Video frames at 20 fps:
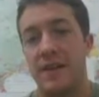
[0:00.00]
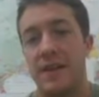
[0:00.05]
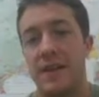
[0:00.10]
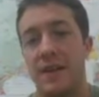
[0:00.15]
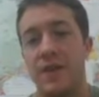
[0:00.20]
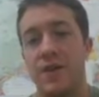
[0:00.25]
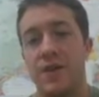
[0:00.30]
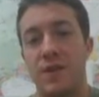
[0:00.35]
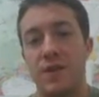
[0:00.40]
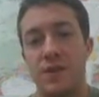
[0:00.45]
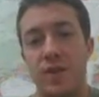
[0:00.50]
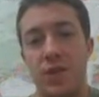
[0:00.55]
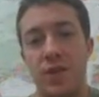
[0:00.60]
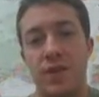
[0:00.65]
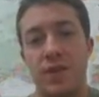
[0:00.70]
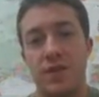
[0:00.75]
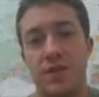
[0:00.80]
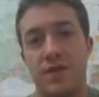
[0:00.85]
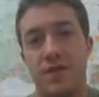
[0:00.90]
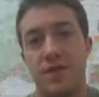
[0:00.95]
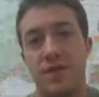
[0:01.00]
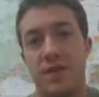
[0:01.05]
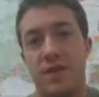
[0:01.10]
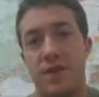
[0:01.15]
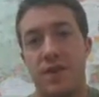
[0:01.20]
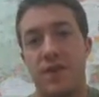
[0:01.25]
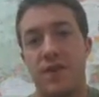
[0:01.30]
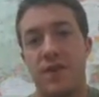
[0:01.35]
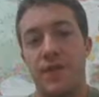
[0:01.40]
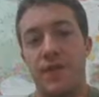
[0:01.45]
and you can focus
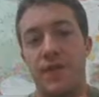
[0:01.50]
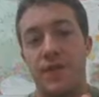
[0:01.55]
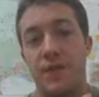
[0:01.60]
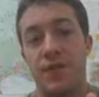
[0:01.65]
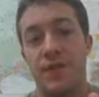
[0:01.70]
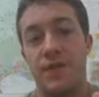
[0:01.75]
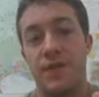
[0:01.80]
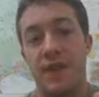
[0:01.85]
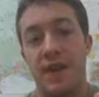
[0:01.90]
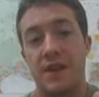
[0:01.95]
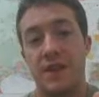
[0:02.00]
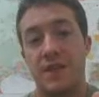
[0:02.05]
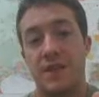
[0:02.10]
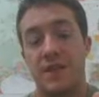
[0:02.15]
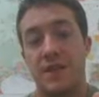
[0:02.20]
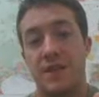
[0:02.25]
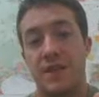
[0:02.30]
on those that